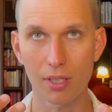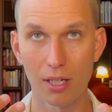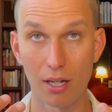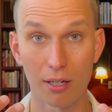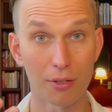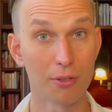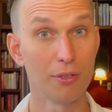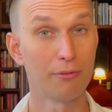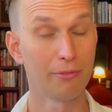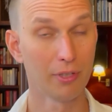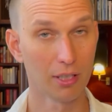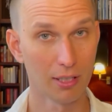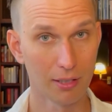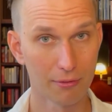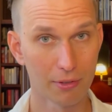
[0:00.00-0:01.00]
a good
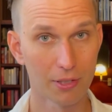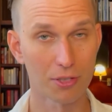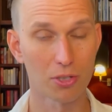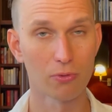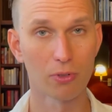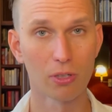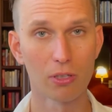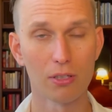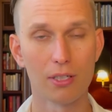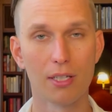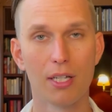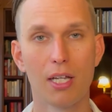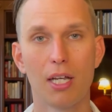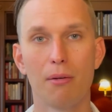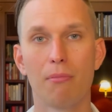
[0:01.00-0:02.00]
feeling, first of all,
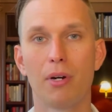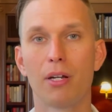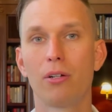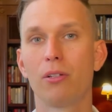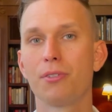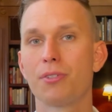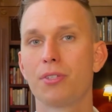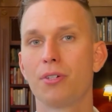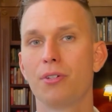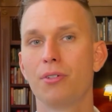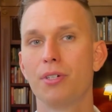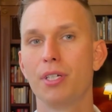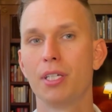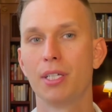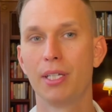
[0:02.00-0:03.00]
but also
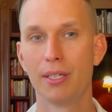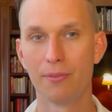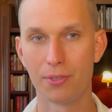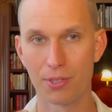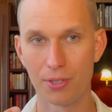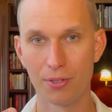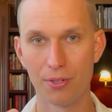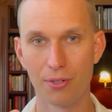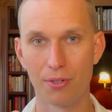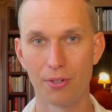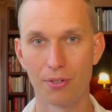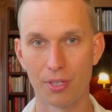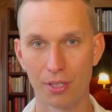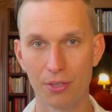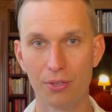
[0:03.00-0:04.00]
it gives you
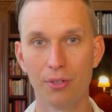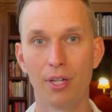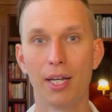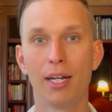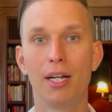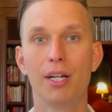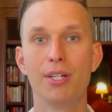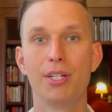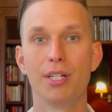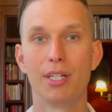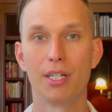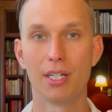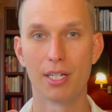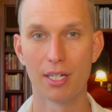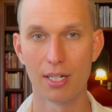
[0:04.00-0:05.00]
the new
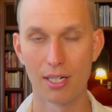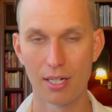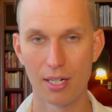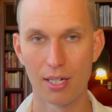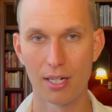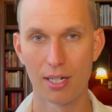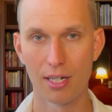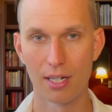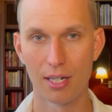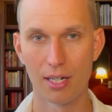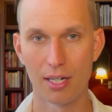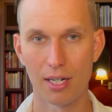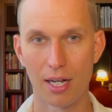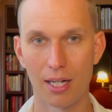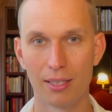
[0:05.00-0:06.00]
energy
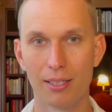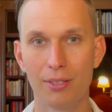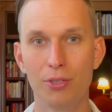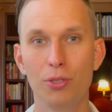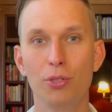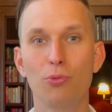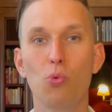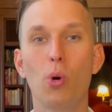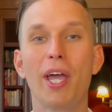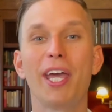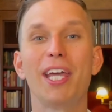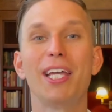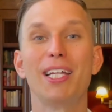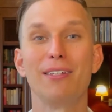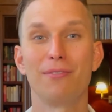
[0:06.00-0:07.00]
and the new
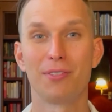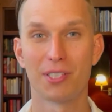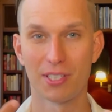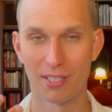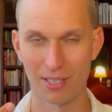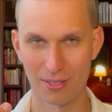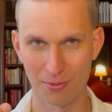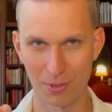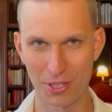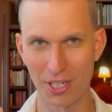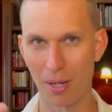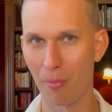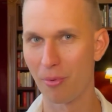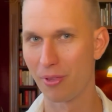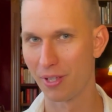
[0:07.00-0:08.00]
waves which
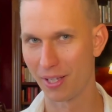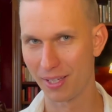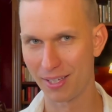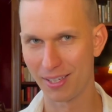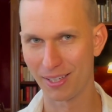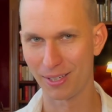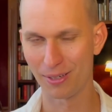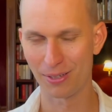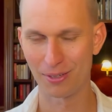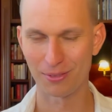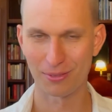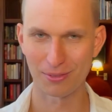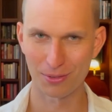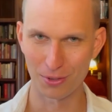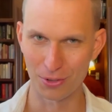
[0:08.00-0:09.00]
I'm thinking,
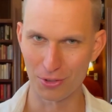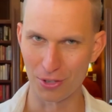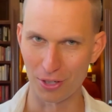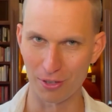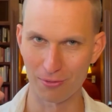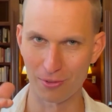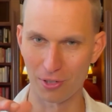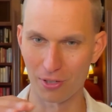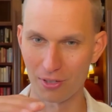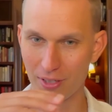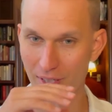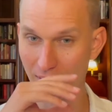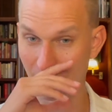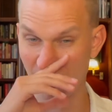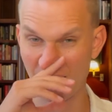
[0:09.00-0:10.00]
to surf on
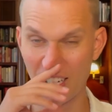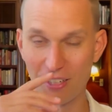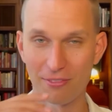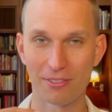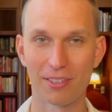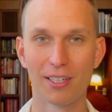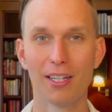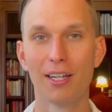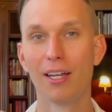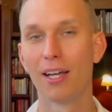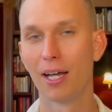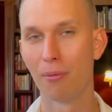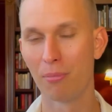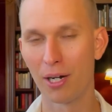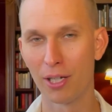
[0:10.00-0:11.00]
in life.
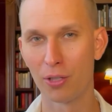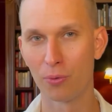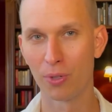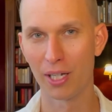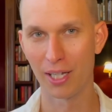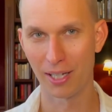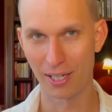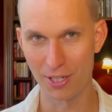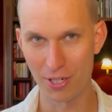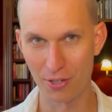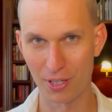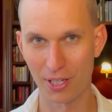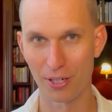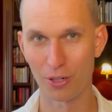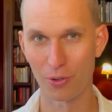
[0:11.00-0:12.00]
And by the way, as you
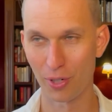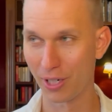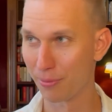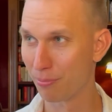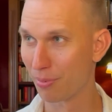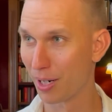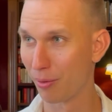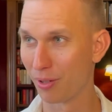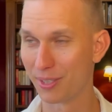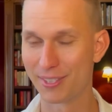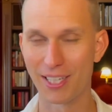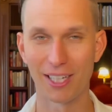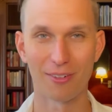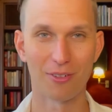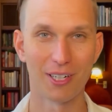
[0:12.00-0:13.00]
can already probably
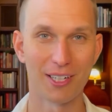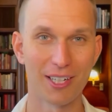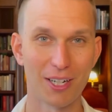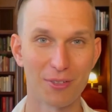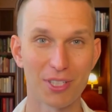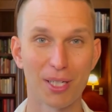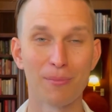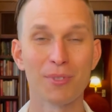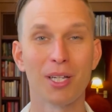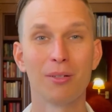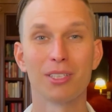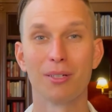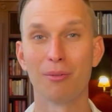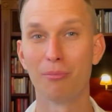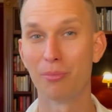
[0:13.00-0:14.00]
tell right now, sometimes
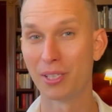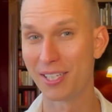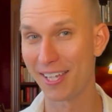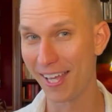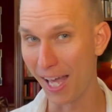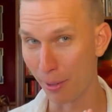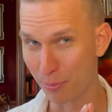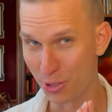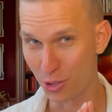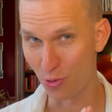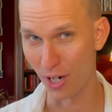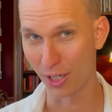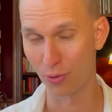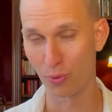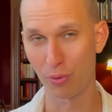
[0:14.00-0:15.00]
I'm a bit
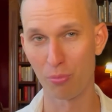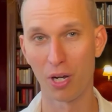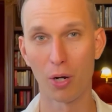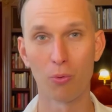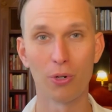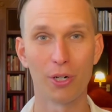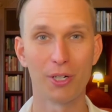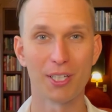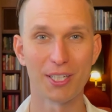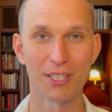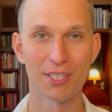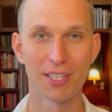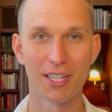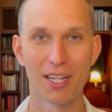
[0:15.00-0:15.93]
abstract with my wordings,